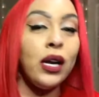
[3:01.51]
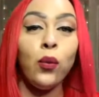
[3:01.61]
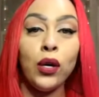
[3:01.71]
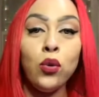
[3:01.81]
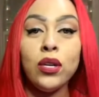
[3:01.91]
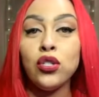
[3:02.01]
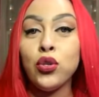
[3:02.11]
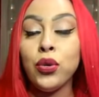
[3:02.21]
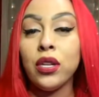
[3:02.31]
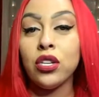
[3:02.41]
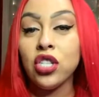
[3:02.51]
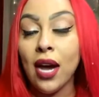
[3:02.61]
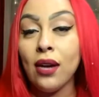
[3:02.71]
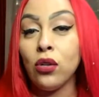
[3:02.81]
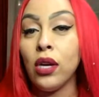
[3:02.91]
anyone who is new to the
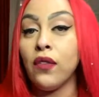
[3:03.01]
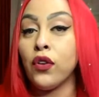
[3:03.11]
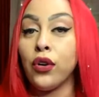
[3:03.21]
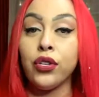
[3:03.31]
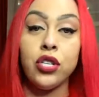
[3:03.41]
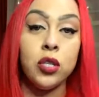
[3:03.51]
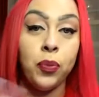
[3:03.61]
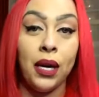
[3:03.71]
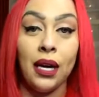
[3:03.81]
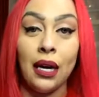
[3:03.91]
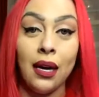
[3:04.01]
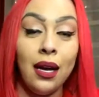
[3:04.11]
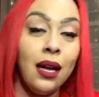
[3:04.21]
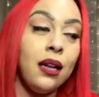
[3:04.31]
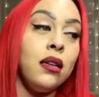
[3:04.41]
channel, if you're just peeking
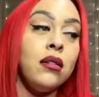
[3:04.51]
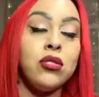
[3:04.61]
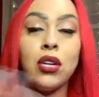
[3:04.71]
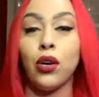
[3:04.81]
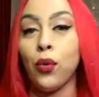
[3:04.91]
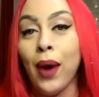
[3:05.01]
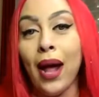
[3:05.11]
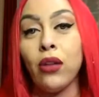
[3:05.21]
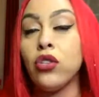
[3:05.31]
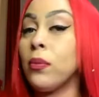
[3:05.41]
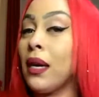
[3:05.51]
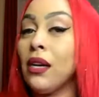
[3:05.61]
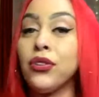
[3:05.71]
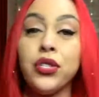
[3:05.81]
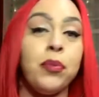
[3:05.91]
in, stick around. You may
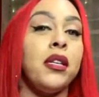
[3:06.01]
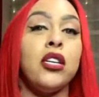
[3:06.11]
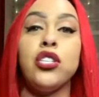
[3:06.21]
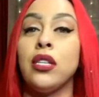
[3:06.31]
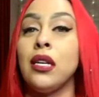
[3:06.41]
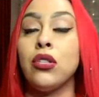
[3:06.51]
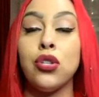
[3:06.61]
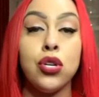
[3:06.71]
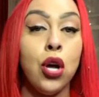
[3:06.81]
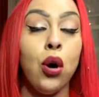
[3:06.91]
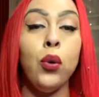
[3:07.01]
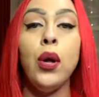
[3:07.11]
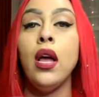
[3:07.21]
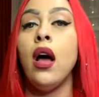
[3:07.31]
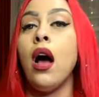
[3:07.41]
hear something that you need to know.
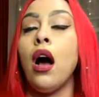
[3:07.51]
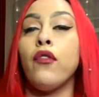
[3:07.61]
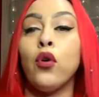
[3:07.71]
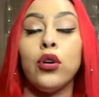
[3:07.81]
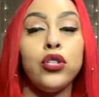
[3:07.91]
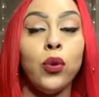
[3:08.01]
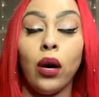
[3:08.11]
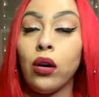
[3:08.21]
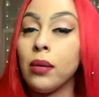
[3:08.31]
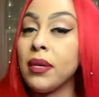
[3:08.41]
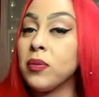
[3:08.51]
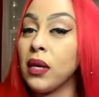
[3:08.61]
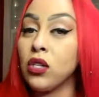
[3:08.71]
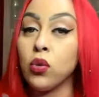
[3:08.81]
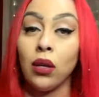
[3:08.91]
Of course, you are going to be
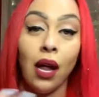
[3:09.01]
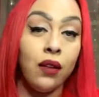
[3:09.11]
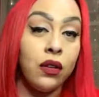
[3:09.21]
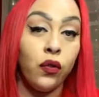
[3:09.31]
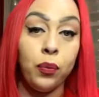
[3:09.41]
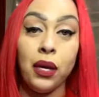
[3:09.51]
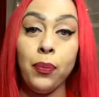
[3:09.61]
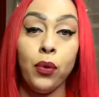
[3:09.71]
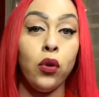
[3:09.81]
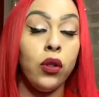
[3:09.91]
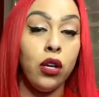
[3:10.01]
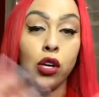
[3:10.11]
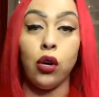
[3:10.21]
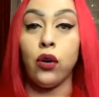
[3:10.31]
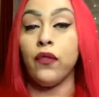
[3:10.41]
speaking to a lot of different people.
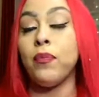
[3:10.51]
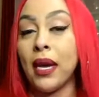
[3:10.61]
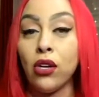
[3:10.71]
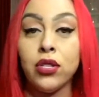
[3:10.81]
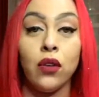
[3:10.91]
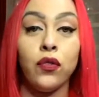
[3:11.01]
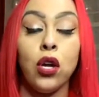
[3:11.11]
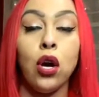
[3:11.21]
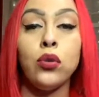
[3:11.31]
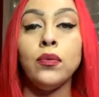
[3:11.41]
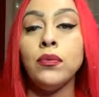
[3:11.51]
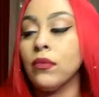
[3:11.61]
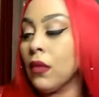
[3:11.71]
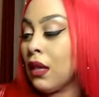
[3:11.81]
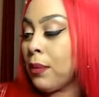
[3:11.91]
Make yourself known.
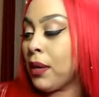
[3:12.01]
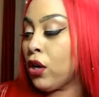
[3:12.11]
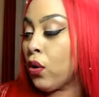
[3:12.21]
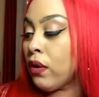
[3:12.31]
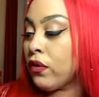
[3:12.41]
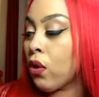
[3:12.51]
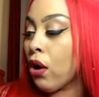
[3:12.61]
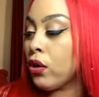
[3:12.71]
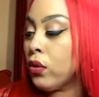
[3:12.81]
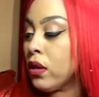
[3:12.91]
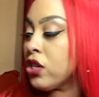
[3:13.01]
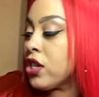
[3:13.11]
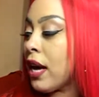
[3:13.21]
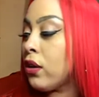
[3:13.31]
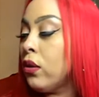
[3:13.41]
Let me know if you are new to the
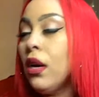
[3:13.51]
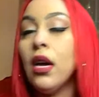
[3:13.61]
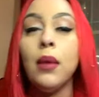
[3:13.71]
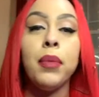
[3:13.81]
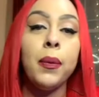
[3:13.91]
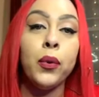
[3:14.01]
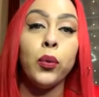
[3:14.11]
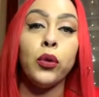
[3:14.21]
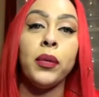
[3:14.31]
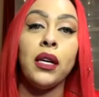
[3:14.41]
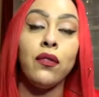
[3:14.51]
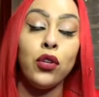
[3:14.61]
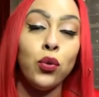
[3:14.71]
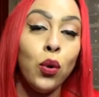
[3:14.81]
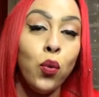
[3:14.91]
channel. People will be giving
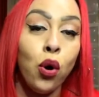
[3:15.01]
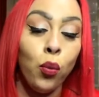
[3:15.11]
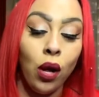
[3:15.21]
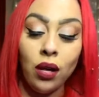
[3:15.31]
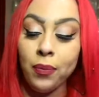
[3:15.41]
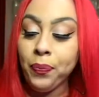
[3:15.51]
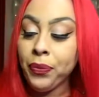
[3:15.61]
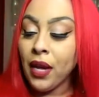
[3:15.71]
you a warm welcome.